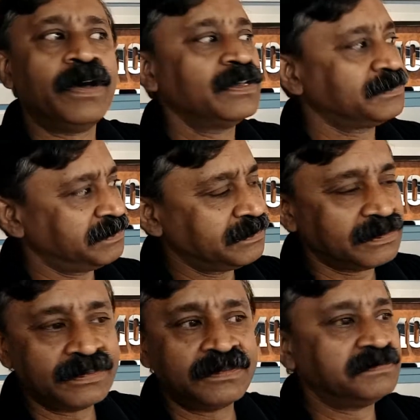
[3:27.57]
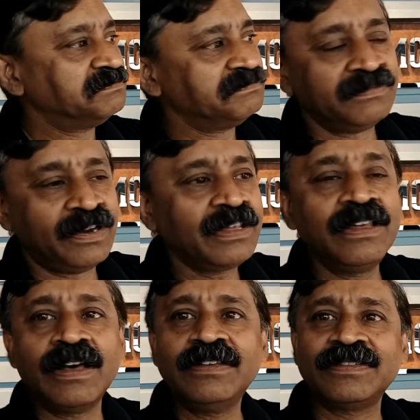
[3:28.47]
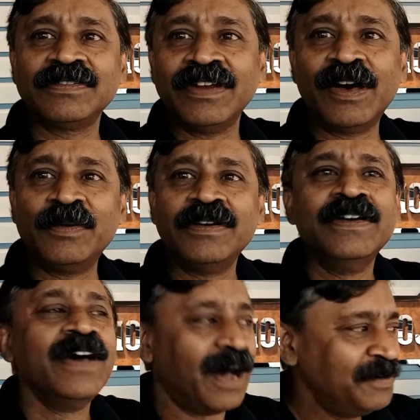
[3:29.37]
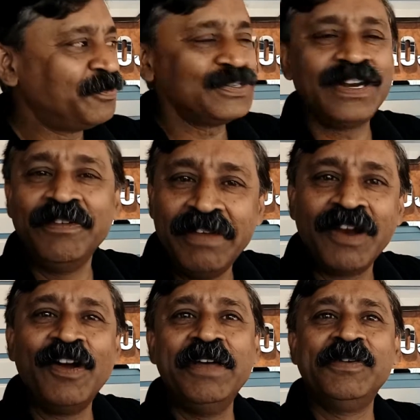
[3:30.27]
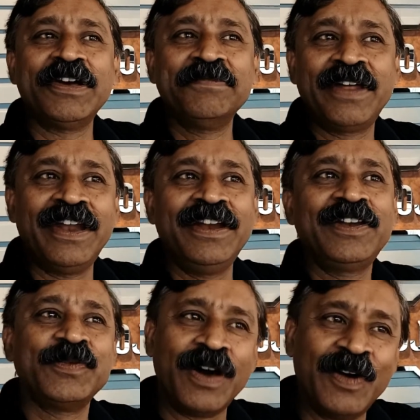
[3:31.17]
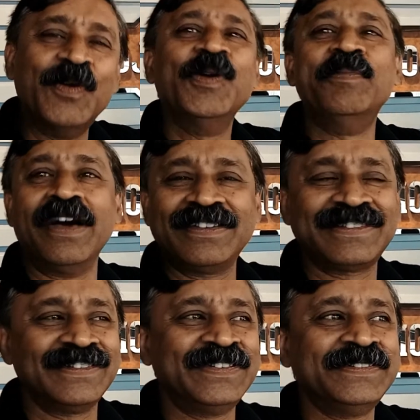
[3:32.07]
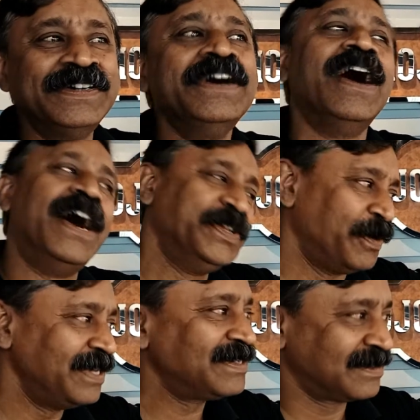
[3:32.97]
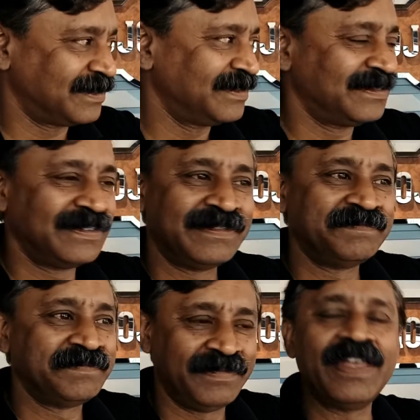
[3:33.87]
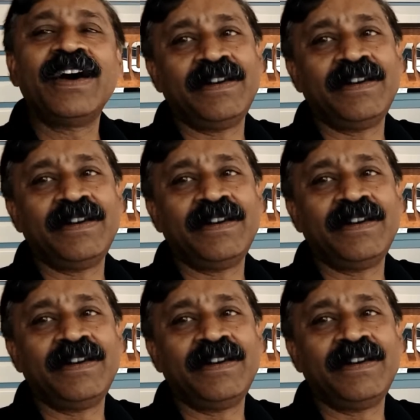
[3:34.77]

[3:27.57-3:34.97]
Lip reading: bikes. But lucky guys now. Unfortunately, we are not able to upgrade it to our old bikes. So otherwise, yeah.